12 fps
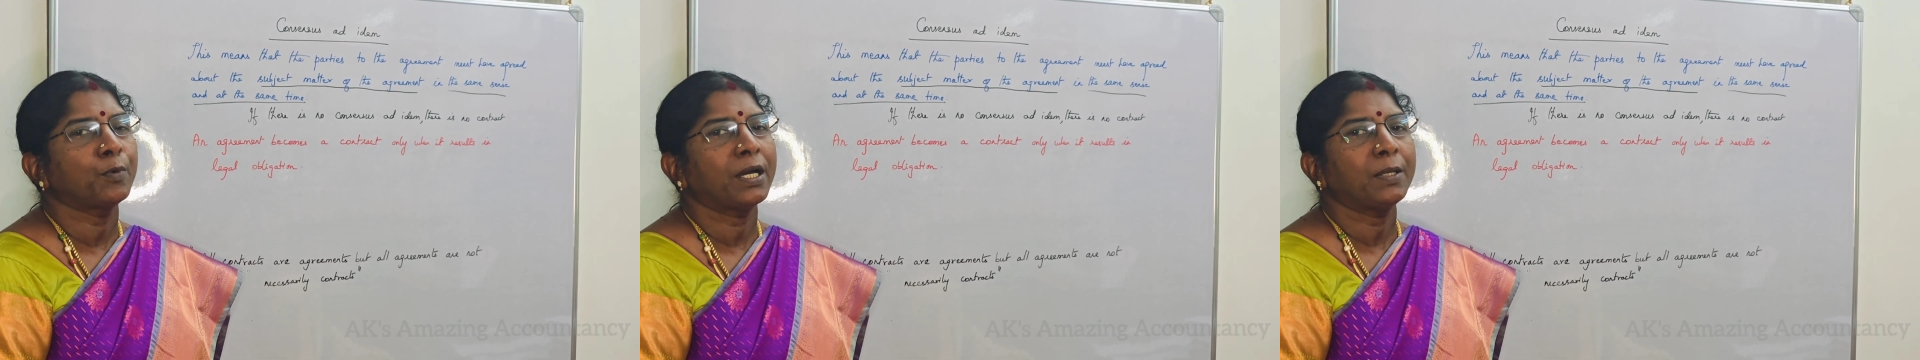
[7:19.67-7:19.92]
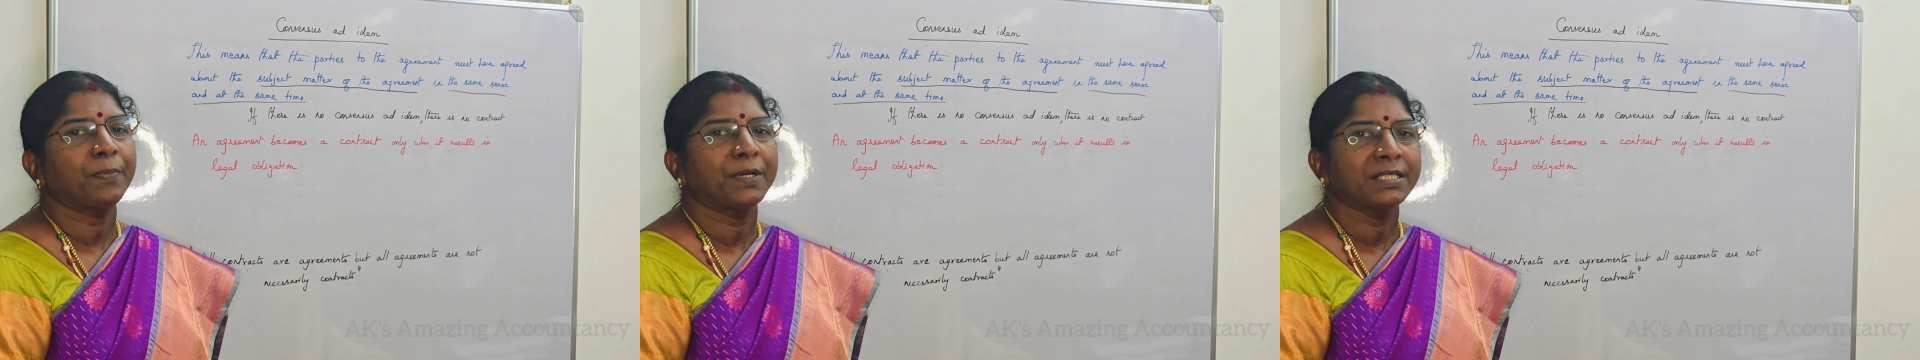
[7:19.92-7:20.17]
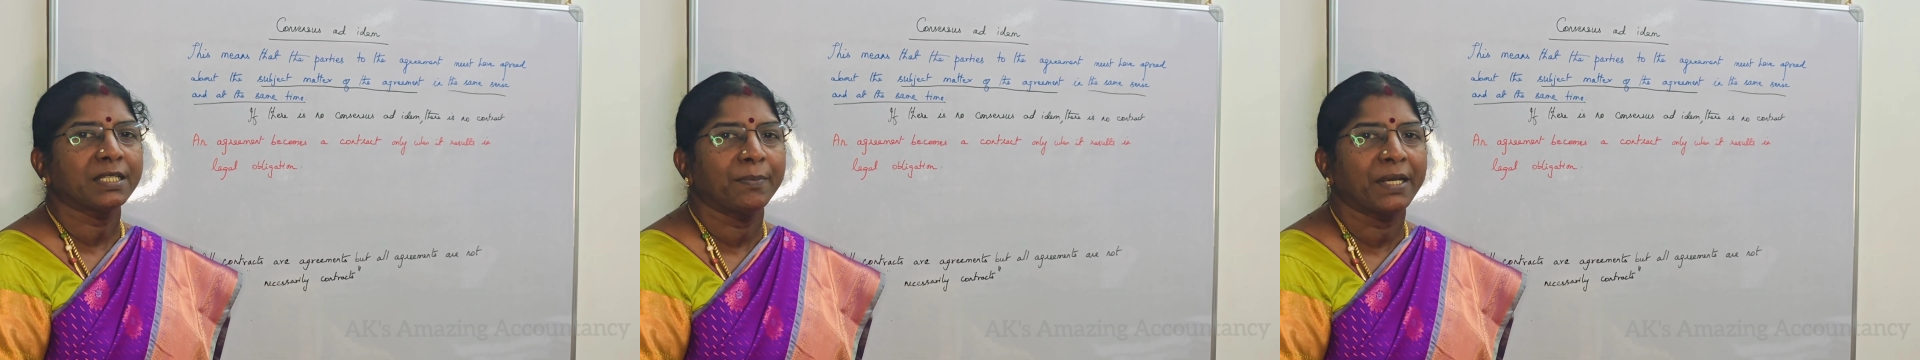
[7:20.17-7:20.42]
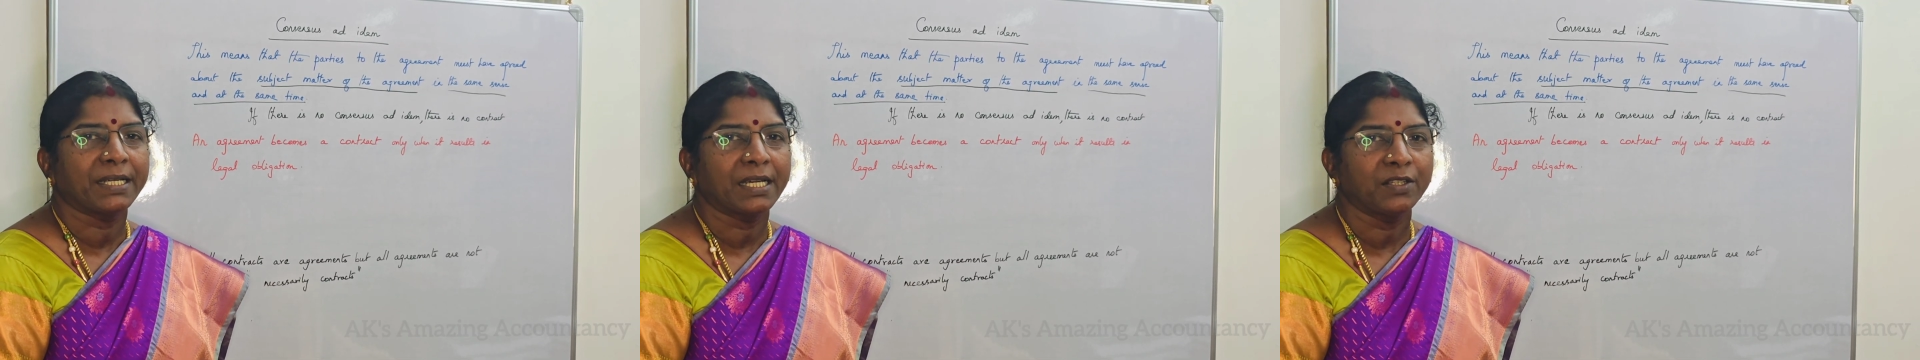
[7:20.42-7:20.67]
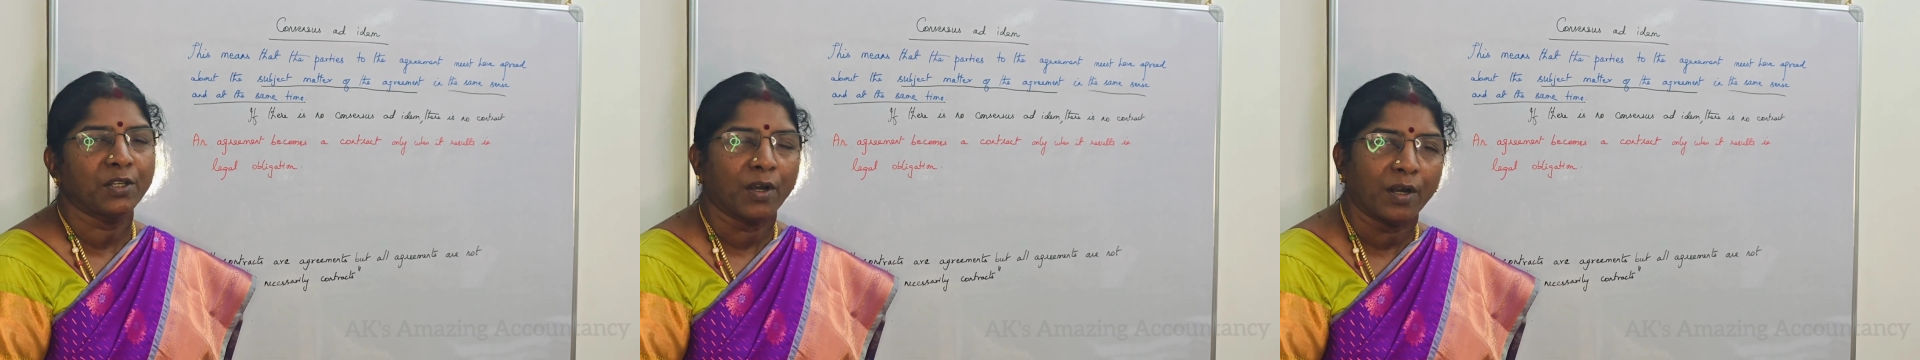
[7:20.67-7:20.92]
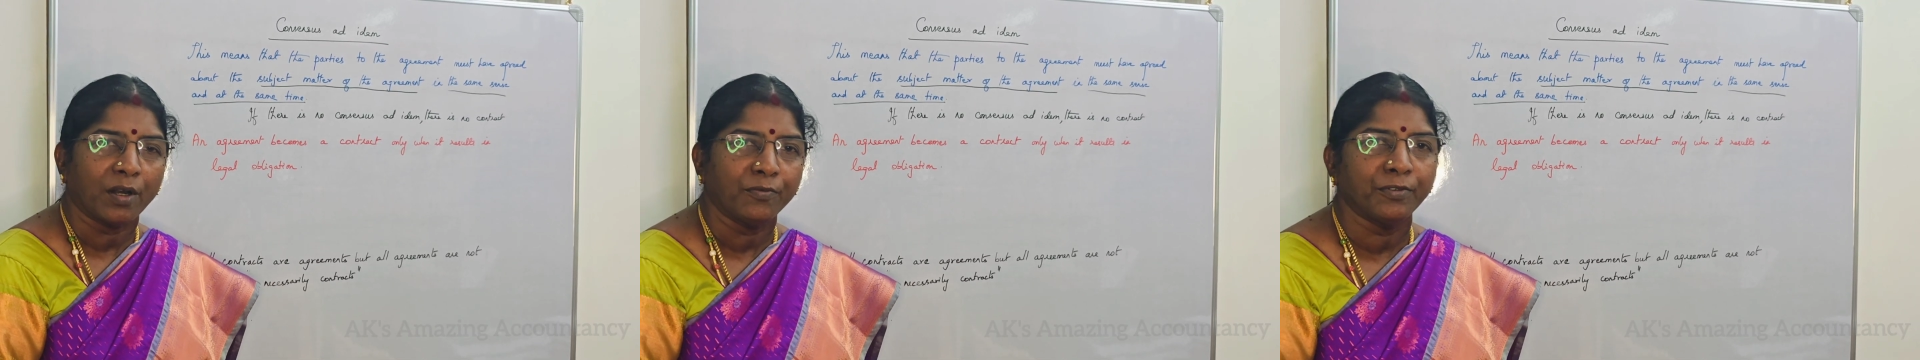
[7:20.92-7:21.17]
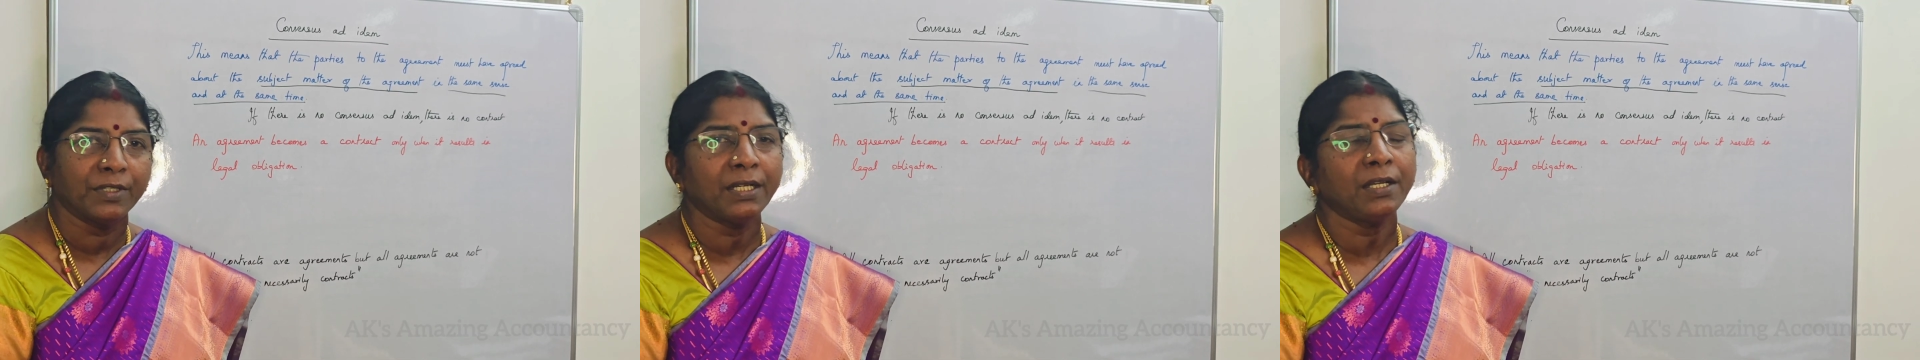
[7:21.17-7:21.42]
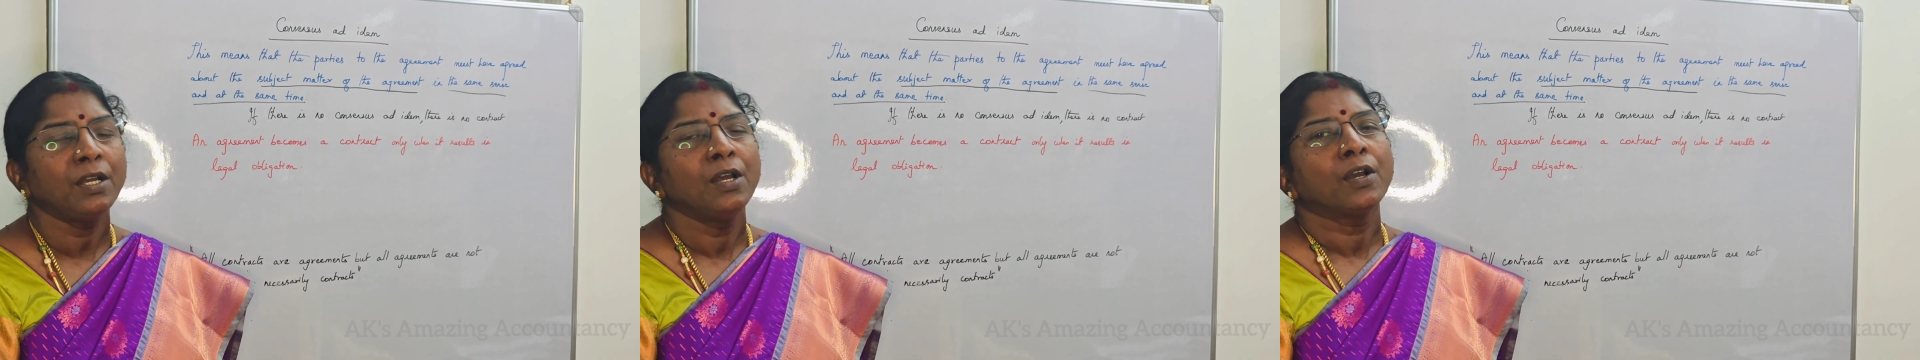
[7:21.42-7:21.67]
One person making the
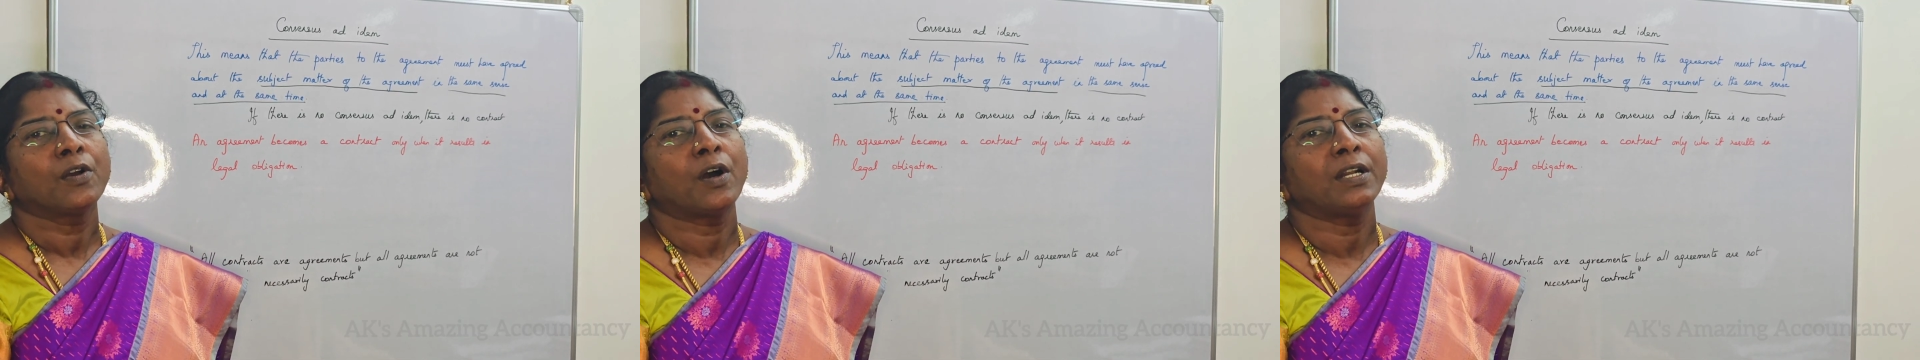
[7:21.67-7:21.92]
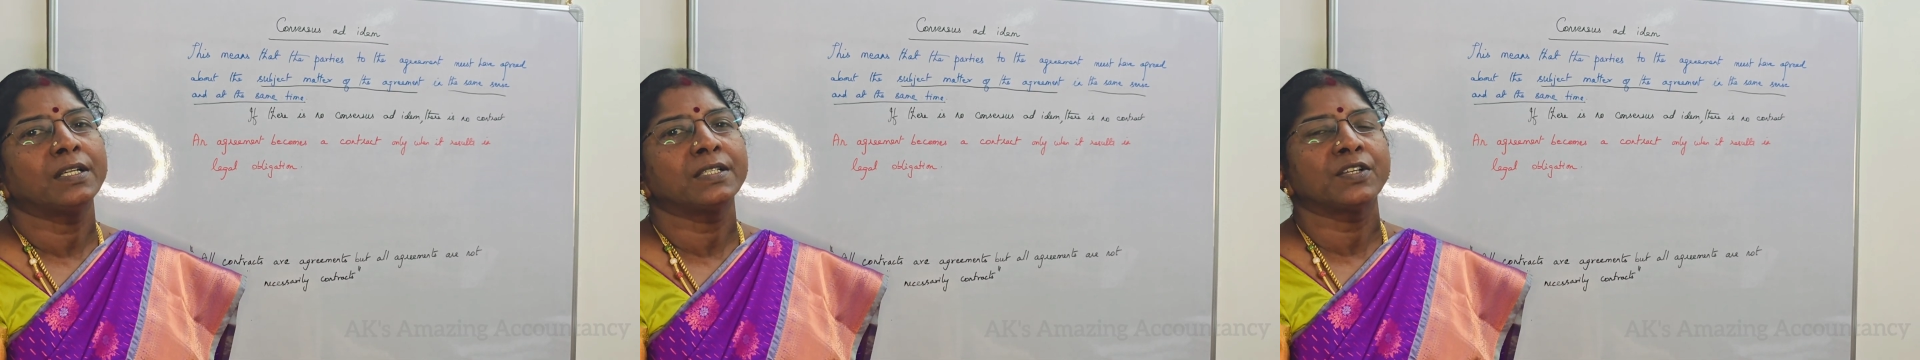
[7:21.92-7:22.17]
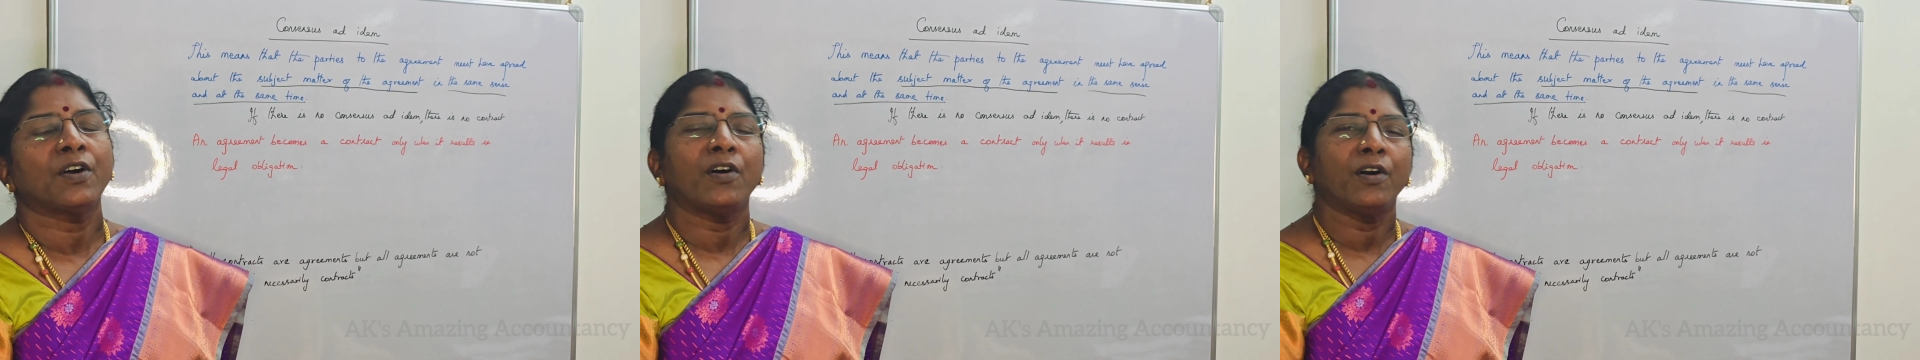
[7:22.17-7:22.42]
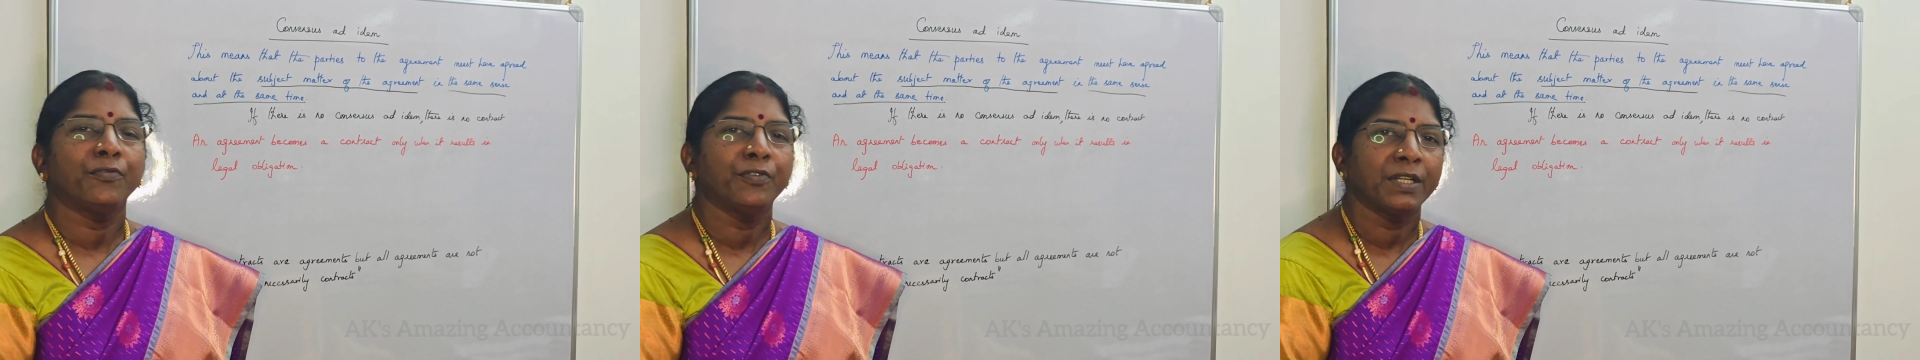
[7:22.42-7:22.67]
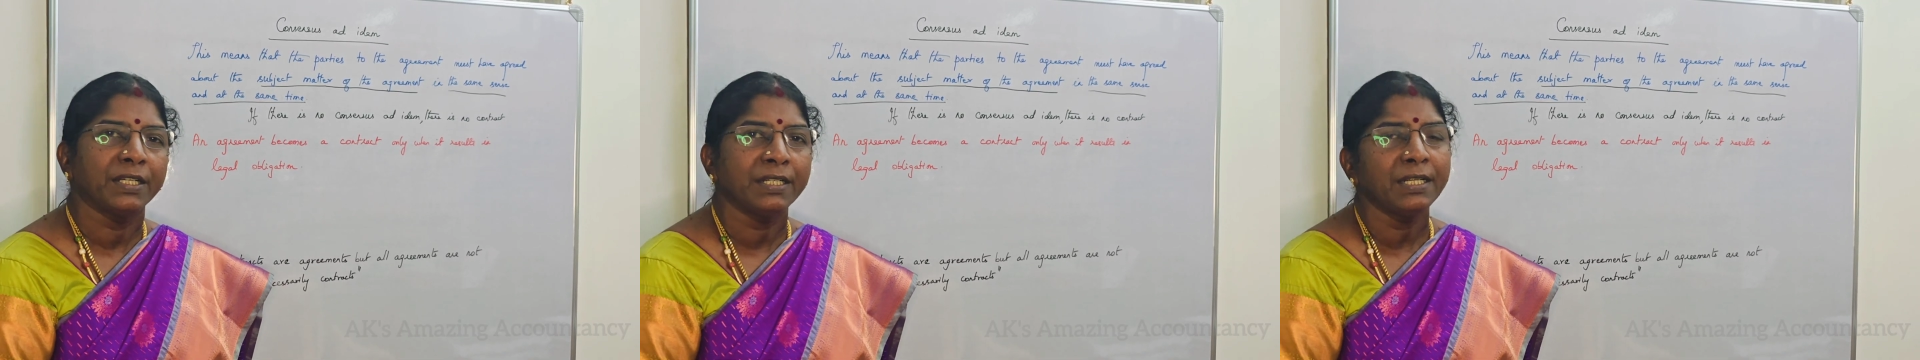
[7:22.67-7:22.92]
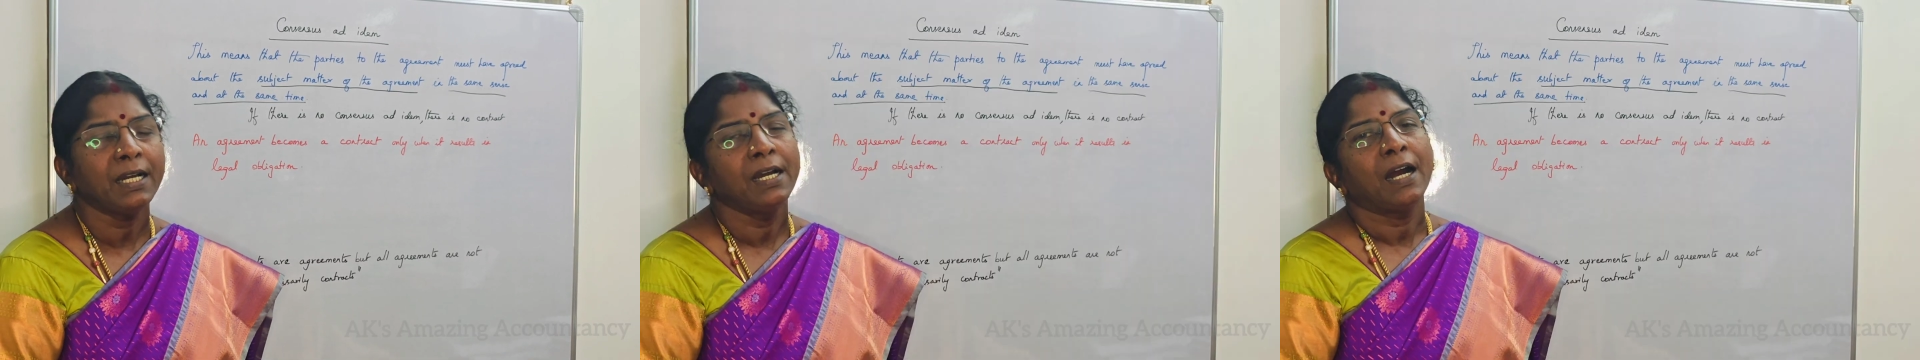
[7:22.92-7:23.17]
offer called as the offerer